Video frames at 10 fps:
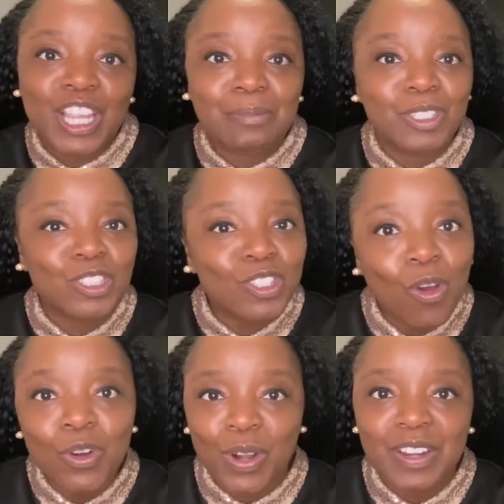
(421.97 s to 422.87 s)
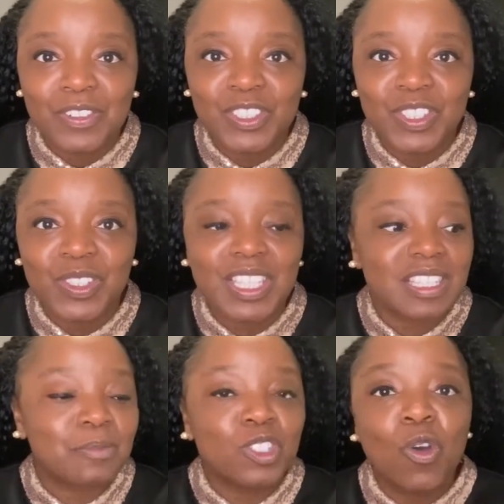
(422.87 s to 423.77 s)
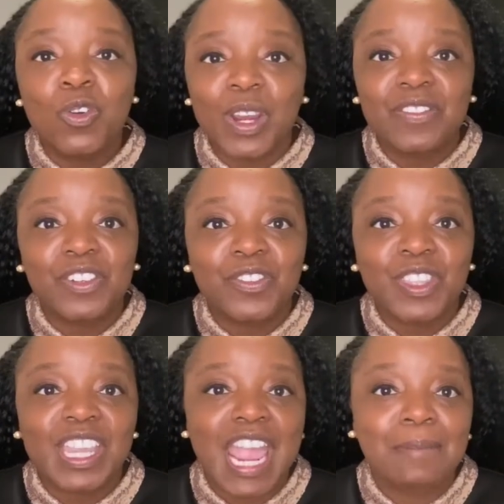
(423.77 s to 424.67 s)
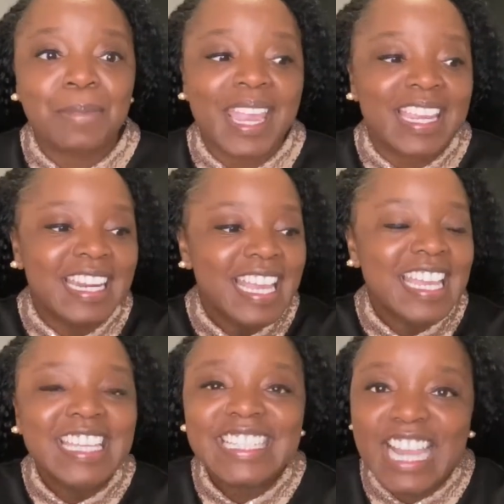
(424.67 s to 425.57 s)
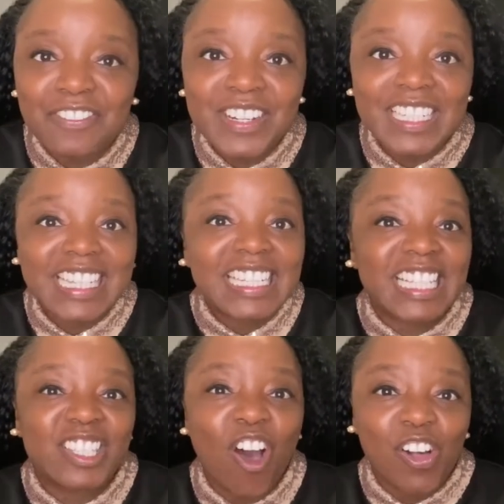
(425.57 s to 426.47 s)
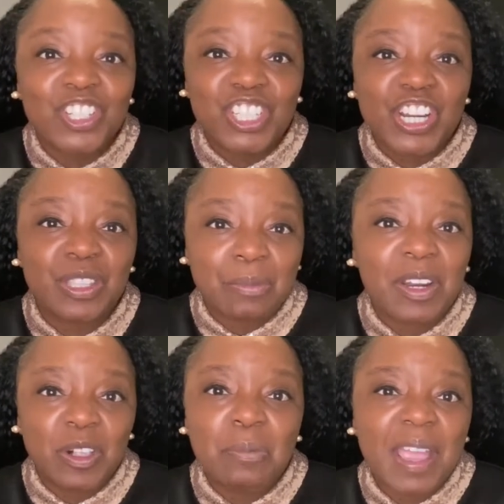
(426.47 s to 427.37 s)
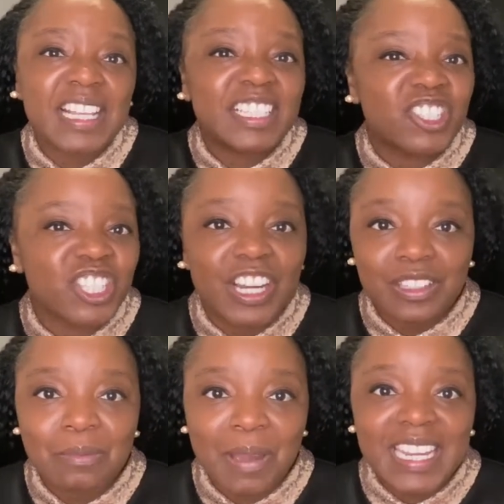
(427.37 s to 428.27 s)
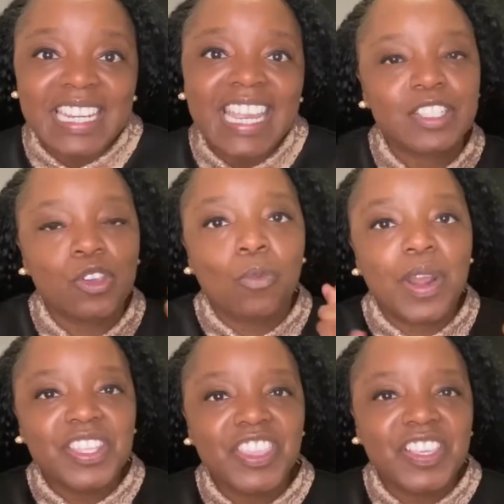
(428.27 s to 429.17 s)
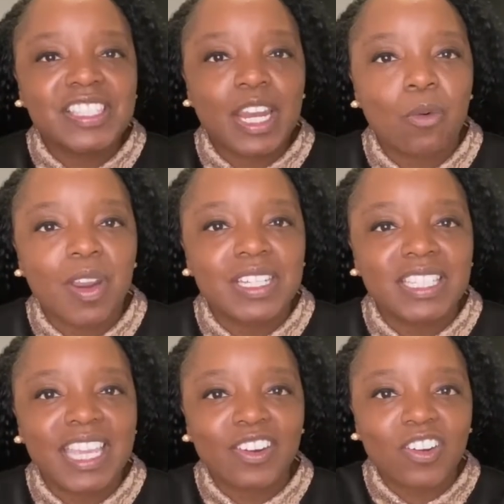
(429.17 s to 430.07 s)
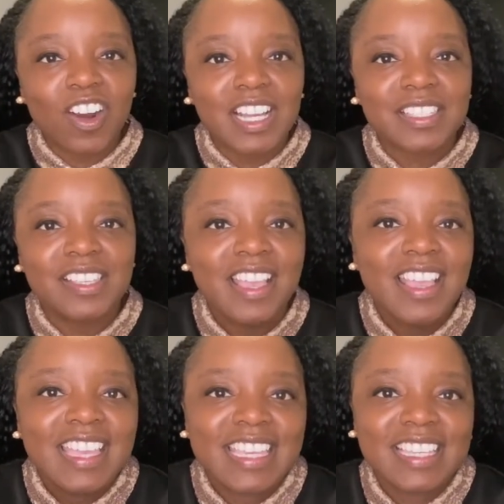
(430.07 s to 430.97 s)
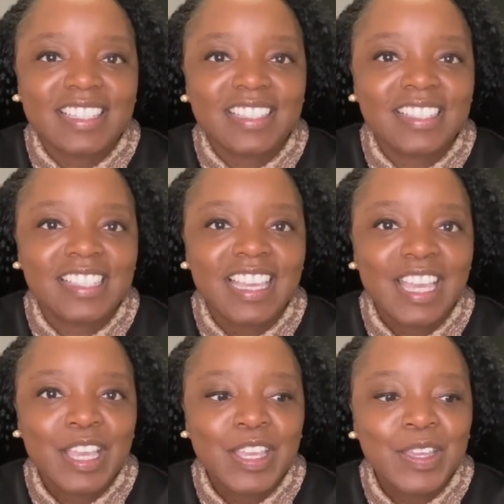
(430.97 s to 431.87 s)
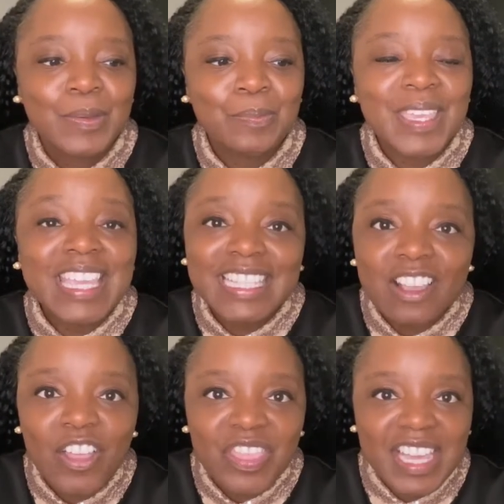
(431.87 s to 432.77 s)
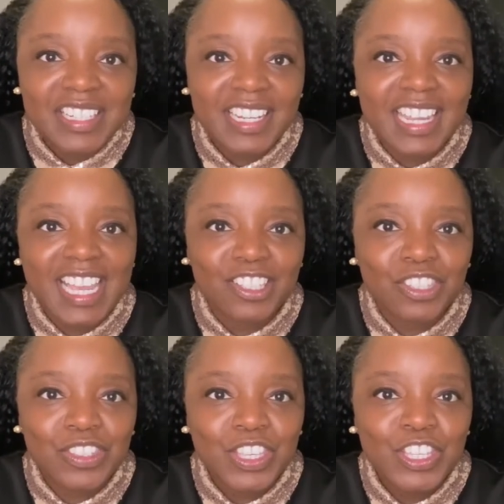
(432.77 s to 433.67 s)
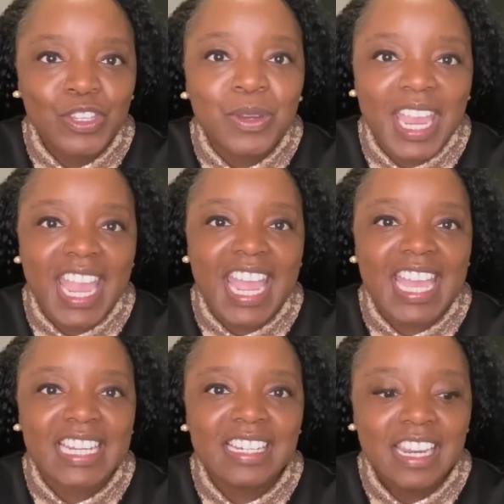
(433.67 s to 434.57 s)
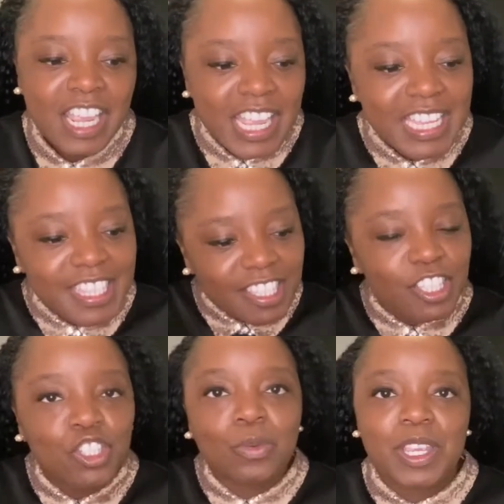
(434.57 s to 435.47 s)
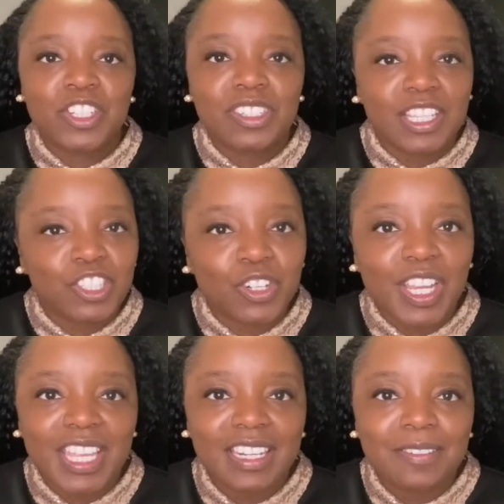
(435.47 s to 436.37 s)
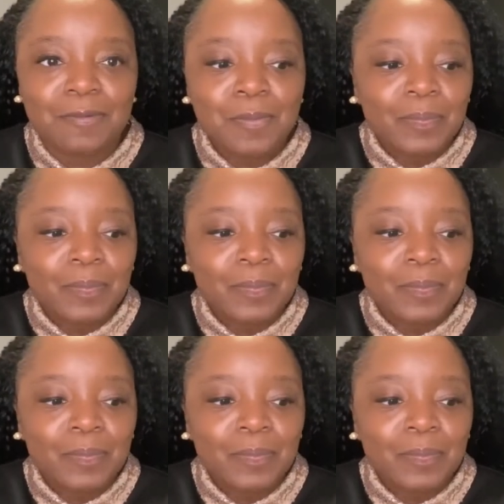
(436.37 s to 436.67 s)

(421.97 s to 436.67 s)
I'm so grateful to this. I'm so grateful for the campaign. Definitely, let's all share the medical mic. Let's share the mic. So one of the things that I wanted to get across is being as authentic as you can in the situation that you're in.